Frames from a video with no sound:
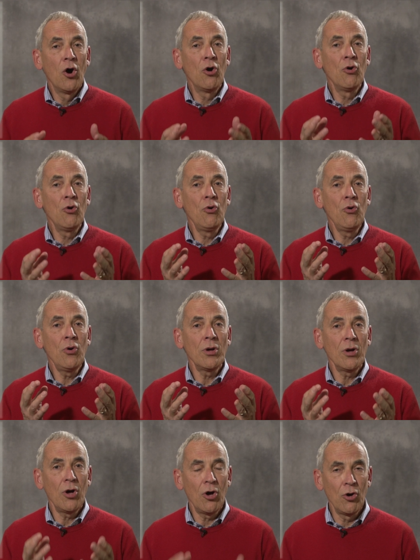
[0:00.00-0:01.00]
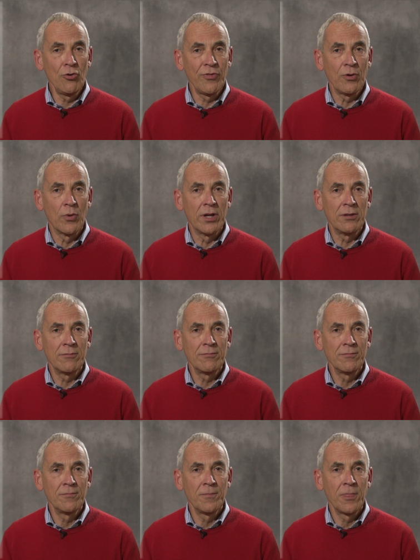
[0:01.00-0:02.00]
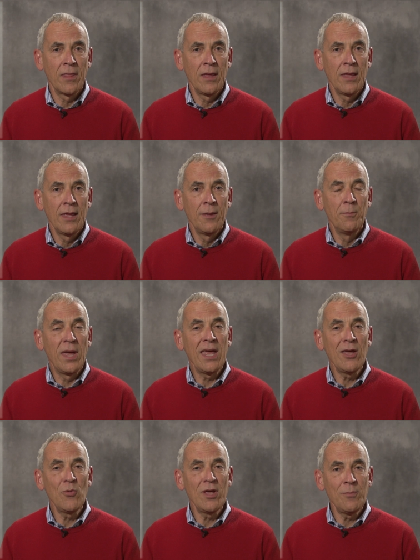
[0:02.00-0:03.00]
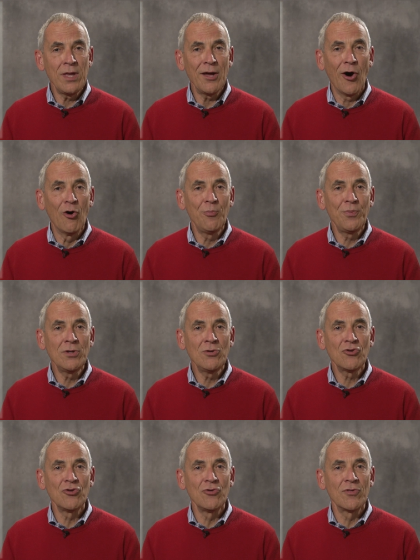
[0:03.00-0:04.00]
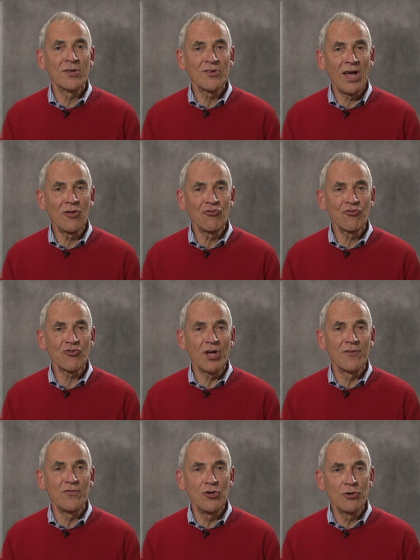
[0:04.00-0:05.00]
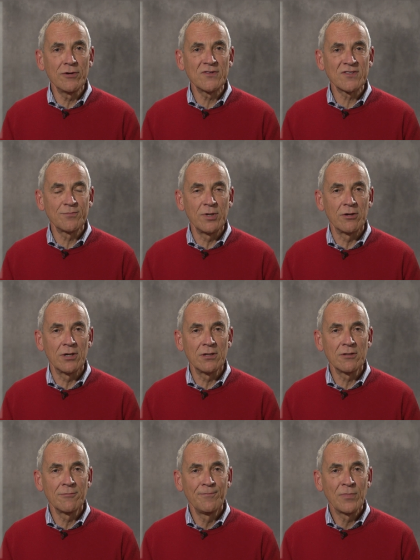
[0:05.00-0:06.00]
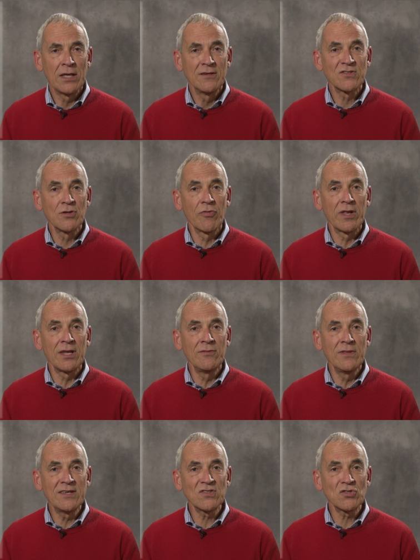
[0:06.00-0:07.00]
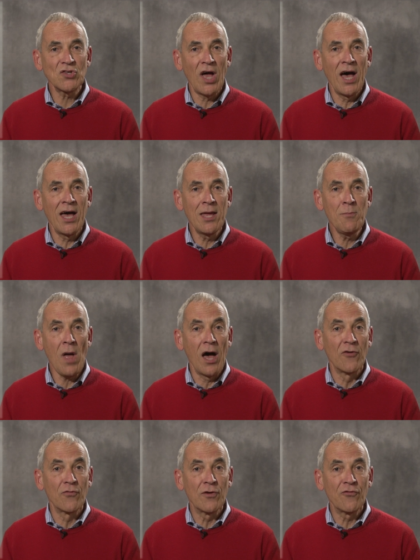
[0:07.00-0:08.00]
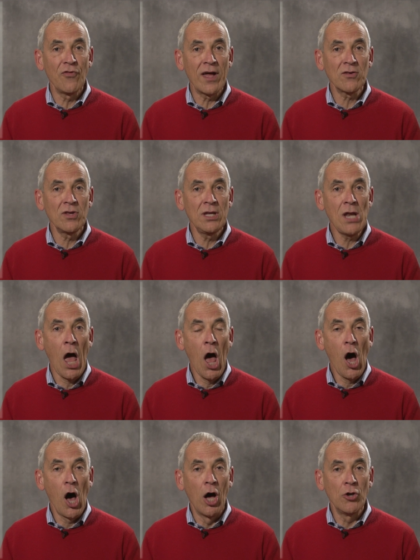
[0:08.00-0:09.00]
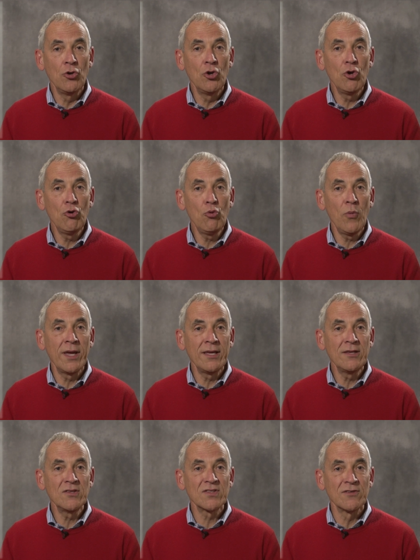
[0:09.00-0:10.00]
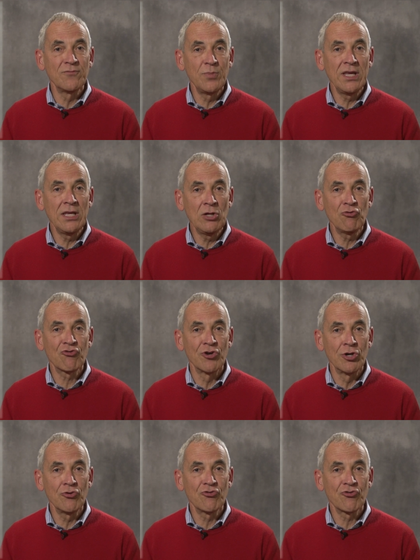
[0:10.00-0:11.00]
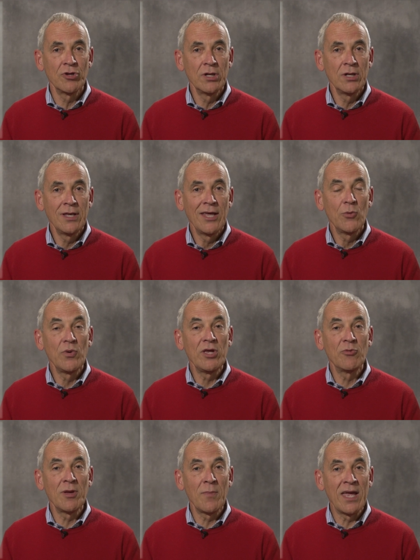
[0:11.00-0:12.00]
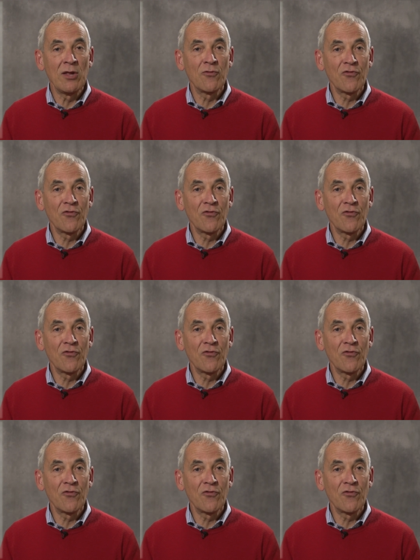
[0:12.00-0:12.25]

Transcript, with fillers: O Holy One, may we be open to the touch of your Spirit so that in this time of reflecting on new ways of being church, we remain